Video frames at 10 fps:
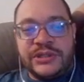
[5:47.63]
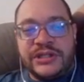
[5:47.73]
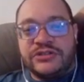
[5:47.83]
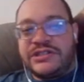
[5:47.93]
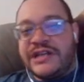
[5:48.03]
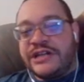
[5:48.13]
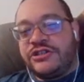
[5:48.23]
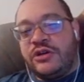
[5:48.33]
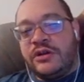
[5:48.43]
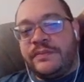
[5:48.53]
There's a section
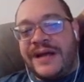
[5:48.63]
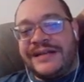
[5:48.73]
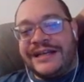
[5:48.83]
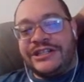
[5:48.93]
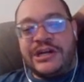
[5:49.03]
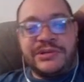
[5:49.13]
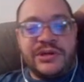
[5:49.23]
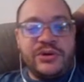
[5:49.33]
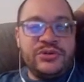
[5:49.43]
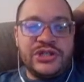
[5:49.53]
called Podcast Chat with the
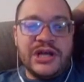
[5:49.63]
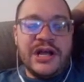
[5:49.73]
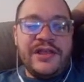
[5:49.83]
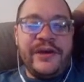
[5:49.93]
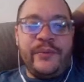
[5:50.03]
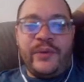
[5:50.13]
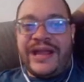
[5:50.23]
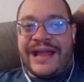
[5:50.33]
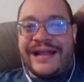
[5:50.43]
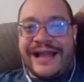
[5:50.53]
hosts that we
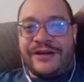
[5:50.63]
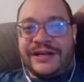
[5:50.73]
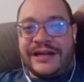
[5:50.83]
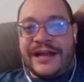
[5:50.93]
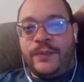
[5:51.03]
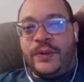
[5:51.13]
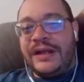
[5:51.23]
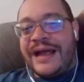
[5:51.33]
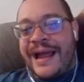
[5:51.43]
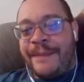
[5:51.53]
hang out in and
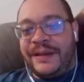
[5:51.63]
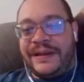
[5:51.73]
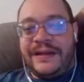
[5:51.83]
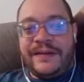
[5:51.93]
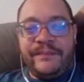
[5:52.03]
will happily